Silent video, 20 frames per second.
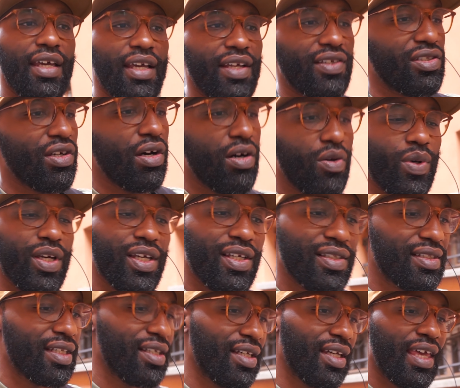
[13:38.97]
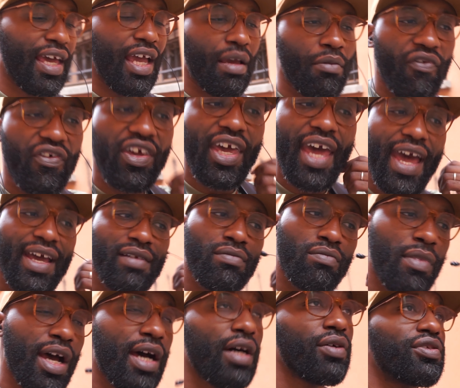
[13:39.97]
It's always a game of cat
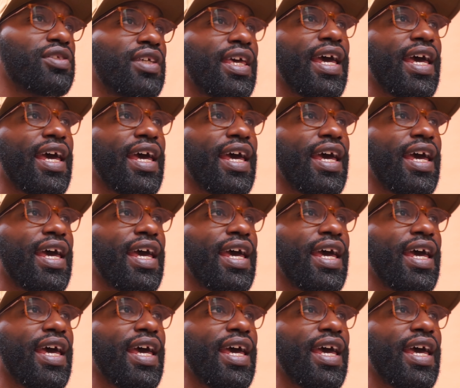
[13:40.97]
and mouse.